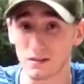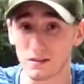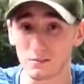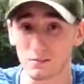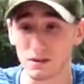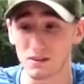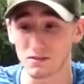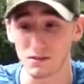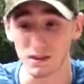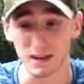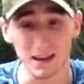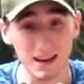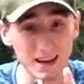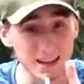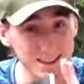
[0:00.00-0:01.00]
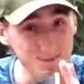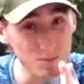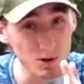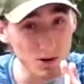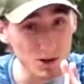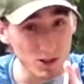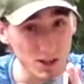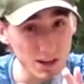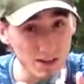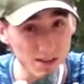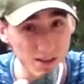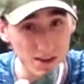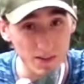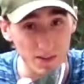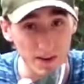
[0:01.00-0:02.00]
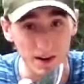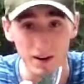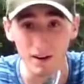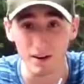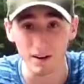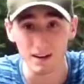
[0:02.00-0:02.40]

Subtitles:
I mean, if you can, put a sheath on there,